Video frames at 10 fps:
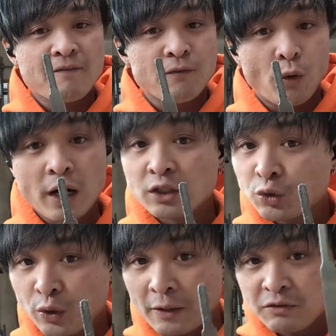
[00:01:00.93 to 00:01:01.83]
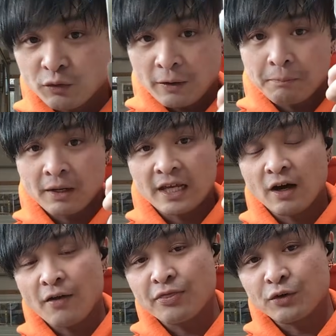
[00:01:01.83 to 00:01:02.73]
400 grams for a blade
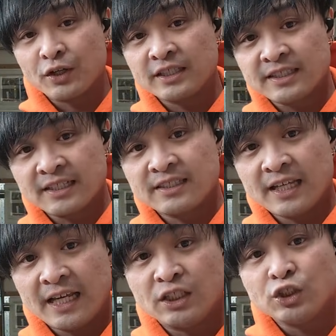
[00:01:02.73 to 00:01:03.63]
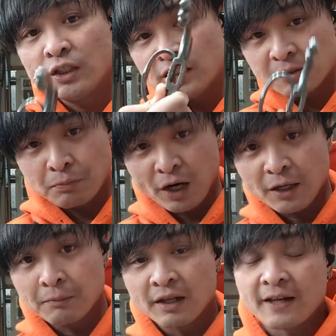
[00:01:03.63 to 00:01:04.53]
of 36-inch
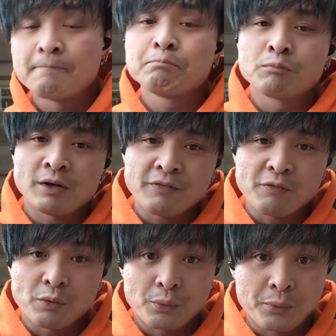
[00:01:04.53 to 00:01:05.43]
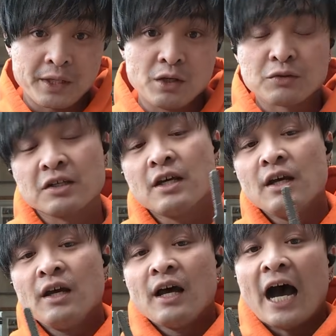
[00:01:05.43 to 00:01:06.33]
sparring blade, perfect for what we use.
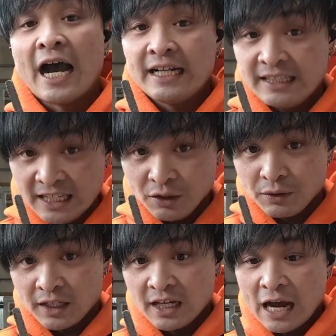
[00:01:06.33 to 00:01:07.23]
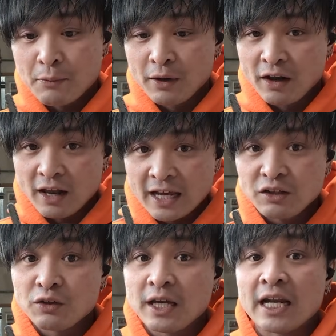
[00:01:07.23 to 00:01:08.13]
Ideally, I would like
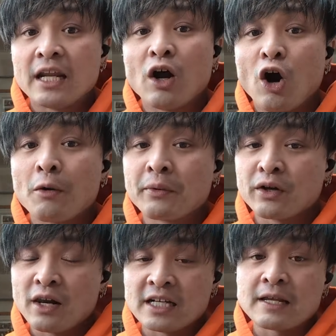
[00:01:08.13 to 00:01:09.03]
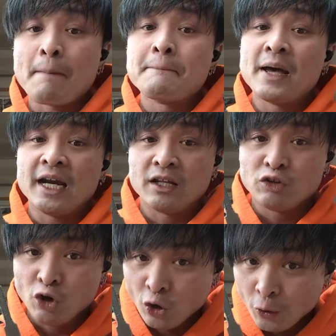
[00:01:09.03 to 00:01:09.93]
to get an armor class
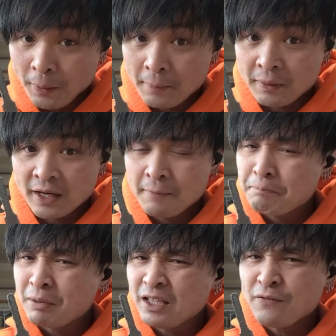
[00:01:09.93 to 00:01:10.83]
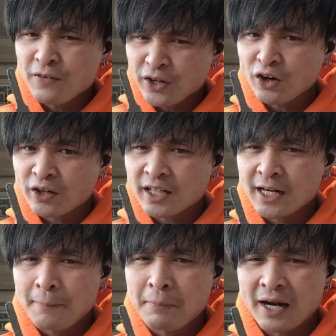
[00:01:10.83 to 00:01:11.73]
Manitoba blade, but they're very hard to
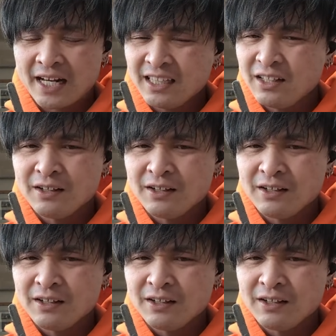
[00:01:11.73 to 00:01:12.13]
come by, and